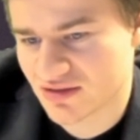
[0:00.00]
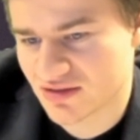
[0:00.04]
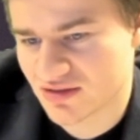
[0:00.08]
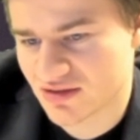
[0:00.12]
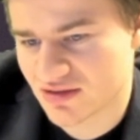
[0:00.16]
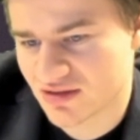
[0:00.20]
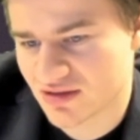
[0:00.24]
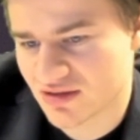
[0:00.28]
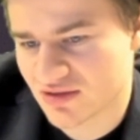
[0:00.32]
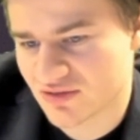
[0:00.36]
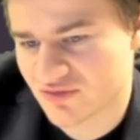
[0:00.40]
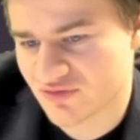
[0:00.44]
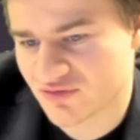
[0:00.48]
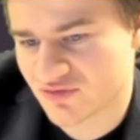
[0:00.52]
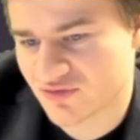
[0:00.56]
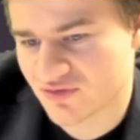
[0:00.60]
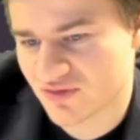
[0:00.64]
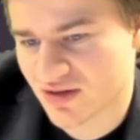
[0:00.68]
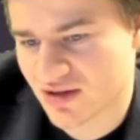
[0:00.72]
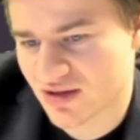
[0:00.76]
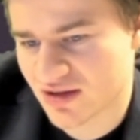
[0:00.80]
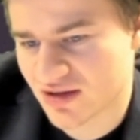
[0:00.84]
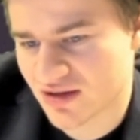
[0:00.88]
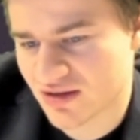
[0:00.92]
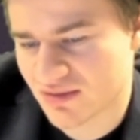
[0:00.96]
If
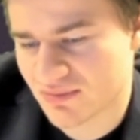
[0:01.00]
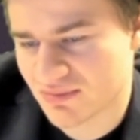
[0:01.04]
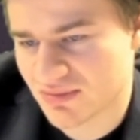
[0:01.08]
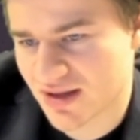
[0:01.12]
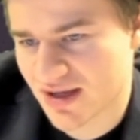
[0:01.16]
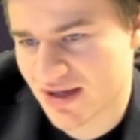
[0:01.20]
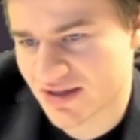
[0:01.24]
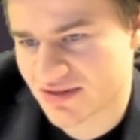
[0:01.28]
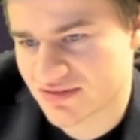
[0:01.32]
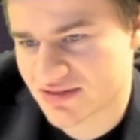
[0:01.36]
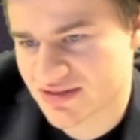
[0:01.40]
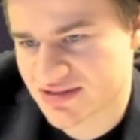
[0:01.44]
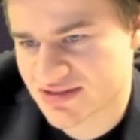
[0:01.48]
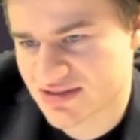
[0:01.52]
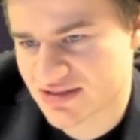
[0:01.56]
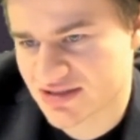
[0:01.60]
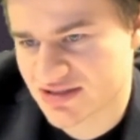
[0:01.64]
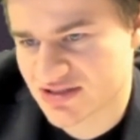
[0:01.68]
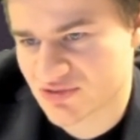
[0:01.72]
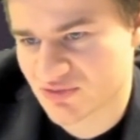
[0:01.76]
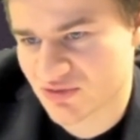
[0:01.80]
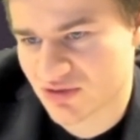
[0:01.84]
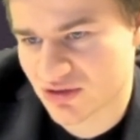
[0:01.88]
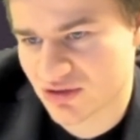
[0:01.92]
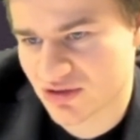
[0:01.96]
black does
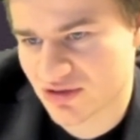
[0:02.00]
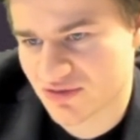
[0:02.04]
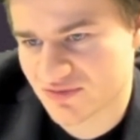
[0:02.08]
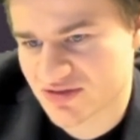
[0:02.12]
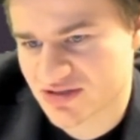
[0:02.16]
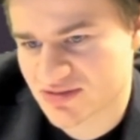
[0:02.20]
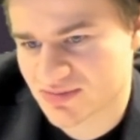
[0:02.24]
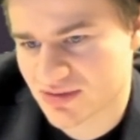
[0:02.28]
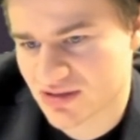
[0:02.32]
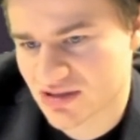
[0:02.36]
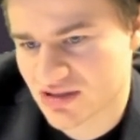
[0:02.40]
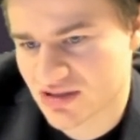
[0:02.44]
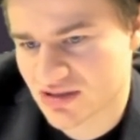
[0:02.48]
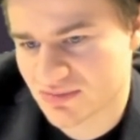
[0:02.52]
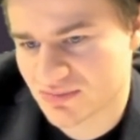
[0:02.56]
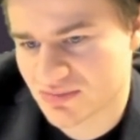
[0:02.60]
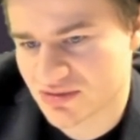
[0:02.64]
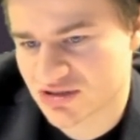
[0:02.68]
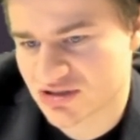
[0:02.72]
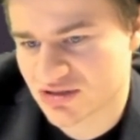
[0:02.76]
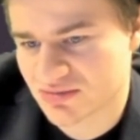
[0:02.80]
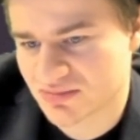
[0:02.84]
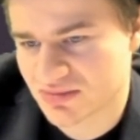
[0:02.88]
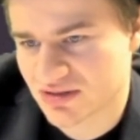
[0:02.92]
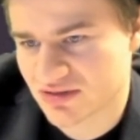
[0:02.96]
this, we can always play
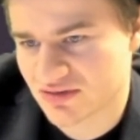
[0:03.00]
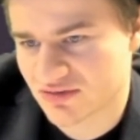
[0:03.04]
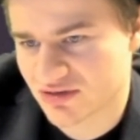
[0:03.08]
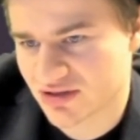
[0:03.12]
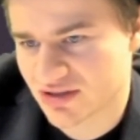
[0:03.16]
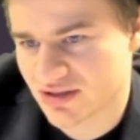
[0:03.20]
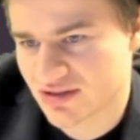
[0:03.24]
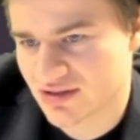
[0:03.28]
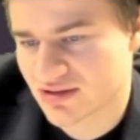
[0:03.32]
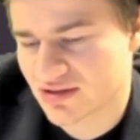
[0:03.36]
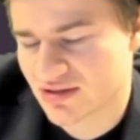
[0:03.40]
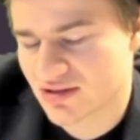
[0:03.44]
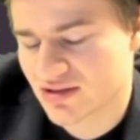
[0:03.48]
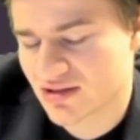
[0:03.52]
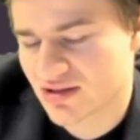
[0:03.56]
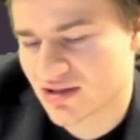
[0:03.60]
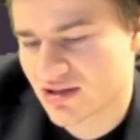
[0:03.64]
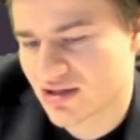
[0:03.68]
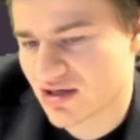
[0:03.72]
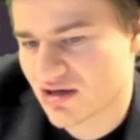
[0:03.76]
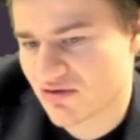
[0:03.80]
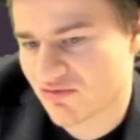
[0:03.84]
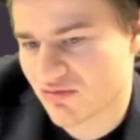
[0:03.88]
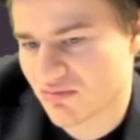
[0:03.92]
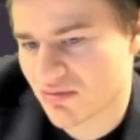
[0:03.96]
bishop e3.
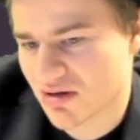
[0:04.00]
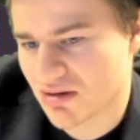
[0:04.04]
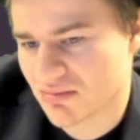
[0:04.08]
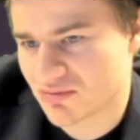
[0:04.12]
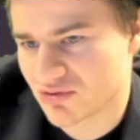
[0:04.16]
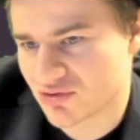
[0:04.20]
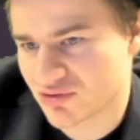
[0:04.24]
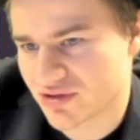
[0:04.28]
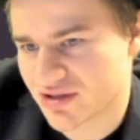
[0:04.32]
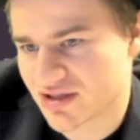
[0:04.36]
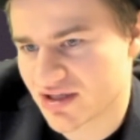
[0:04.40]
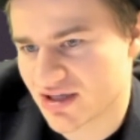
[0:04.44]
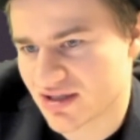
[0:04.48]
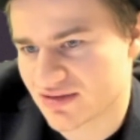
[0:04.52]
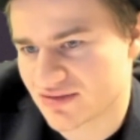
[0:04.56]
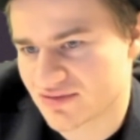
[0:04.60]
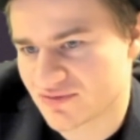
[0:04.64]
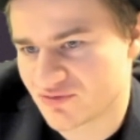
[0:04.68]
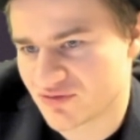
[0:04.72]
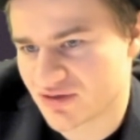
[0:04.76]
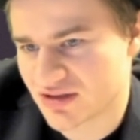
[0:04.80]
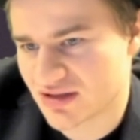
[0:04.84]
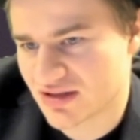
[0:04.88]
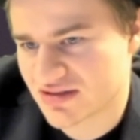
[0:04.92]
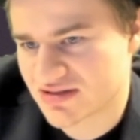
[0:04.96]
And remember, we can't
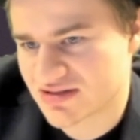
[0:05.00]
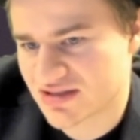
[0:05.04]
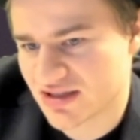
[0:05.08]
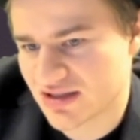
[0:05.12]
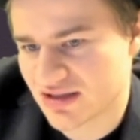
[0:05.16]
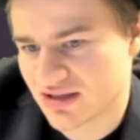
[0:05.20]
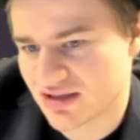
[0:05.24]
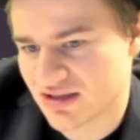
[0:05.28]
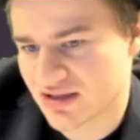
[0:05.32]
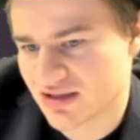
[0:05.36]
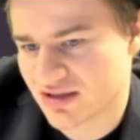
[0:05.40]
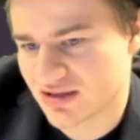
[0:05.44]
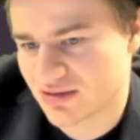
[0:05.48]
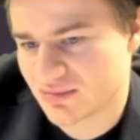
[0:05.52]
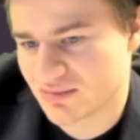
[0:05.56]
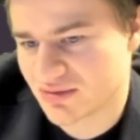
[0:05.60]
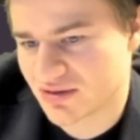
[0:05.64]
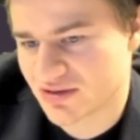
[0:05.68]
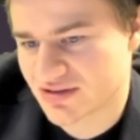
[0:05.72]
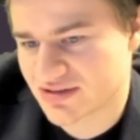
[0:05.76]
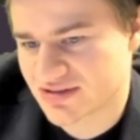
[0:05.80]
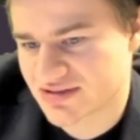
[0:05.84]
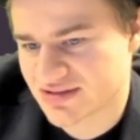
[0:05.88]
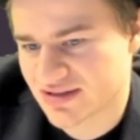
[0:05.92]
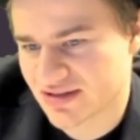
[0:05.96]
really take here,
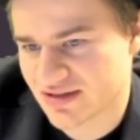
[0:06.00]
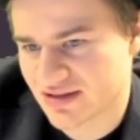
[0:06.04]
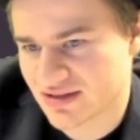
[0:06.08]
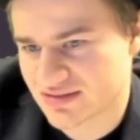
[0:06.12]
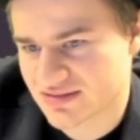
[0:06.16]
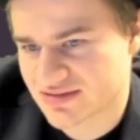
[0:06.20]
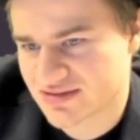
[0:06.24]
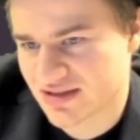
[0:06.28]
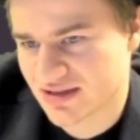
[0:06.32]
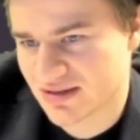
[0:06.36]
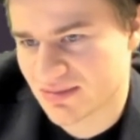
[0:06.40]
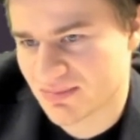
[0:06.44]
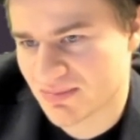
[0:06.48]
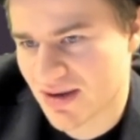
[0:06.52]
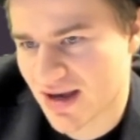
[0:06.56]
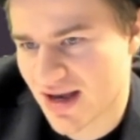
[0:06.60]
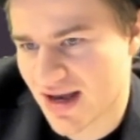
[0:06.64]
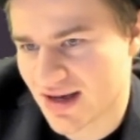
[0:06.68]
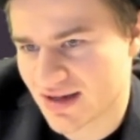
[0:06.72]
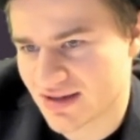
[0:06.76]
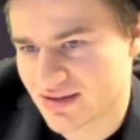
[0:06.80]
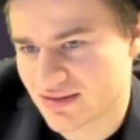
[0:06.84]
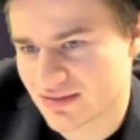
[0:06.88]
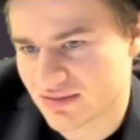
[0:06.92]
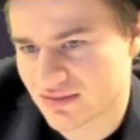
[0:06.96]
because then I'll take
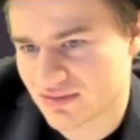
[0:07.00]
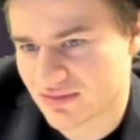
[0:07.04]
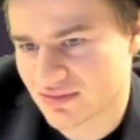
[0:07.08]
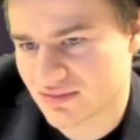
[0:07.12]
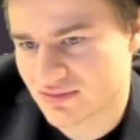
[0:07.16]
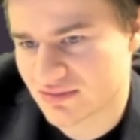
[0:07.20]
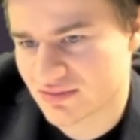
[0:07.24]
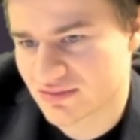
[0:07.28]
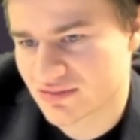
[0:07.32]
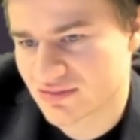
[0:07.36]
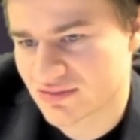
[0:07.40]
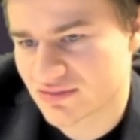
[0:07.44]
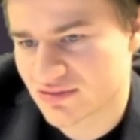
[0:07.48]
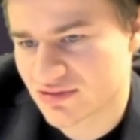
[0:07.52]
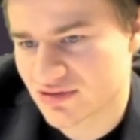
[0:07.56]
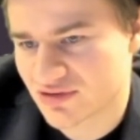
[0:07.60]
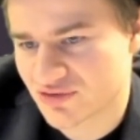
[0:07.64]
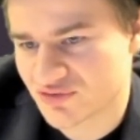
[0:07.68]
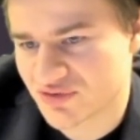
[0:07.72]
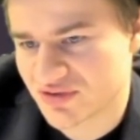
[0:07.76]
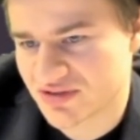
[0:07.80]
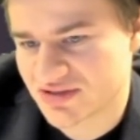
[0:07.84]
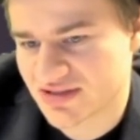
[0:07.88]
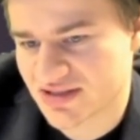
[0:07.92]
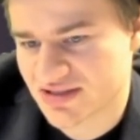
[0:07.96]
back, and
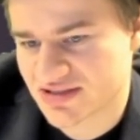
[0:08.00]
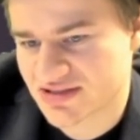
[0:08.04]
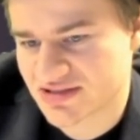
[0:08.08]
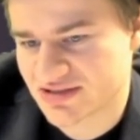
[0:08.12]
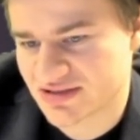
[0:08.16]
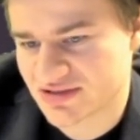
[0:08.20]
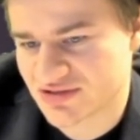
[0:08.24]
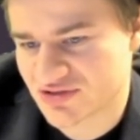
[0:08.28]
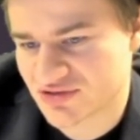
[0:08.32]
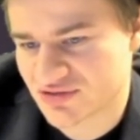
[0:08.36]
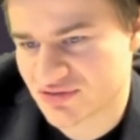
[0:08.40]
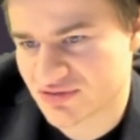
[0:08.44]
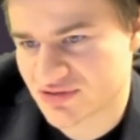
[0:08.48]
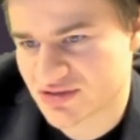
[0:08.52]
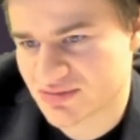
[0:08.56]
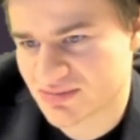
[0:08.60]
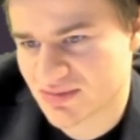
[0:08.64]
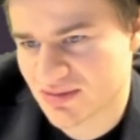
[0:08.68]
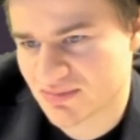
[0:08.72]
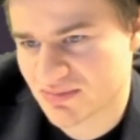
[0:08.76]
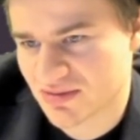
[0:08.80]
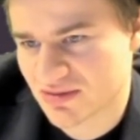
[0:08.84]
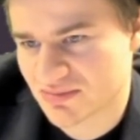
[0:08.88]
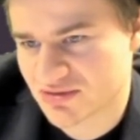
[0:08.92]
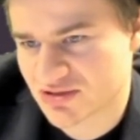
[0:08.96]
queen takes c2 is
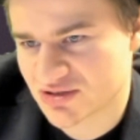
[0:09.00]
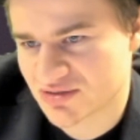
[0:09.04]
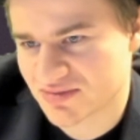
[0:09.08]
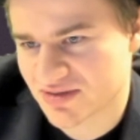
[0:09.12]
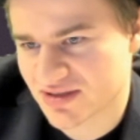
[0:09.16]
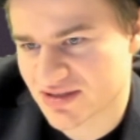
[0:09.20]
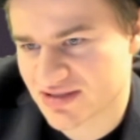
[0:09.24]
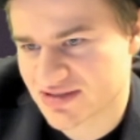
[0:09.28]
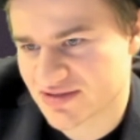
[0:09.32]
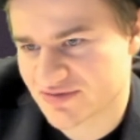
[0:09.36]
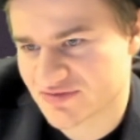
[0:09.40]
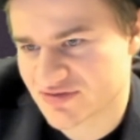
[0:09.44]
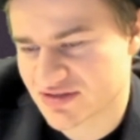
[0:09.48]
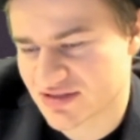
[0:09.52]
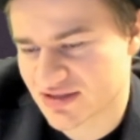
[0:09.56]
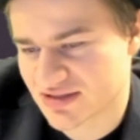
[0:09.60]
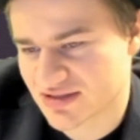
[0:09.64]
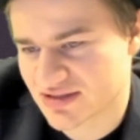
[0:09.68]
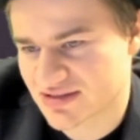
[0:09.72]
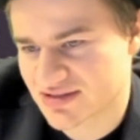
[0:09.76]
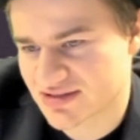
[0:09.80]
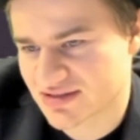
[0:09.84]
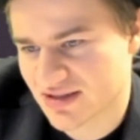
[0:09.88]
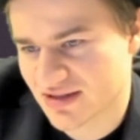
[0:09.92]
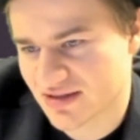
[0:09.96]
met by bishop takes
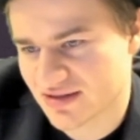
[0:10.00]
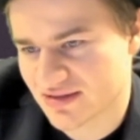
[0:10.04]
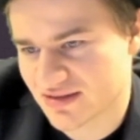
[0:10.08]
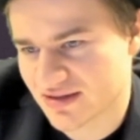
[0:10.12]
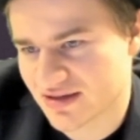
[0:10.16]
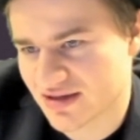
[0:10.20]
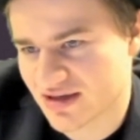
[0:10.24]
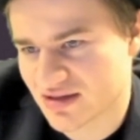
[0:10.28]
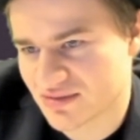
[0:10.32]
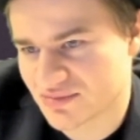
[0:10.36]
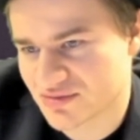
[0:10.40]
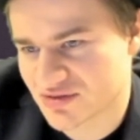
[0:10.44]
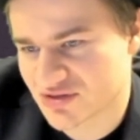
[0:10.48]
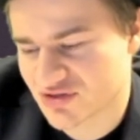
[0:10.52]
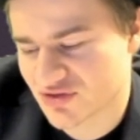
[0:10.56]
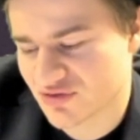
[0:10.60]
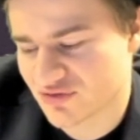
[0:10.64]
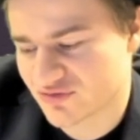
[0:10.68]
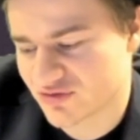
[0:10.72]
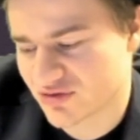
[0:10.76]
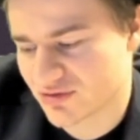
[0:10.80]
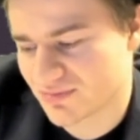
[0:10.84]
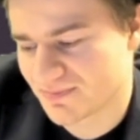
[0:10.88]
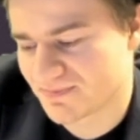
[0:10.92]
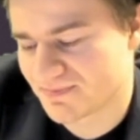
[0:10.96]
f6, and the game is
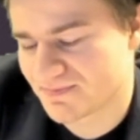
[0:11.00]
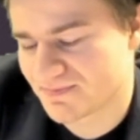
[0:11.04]
over.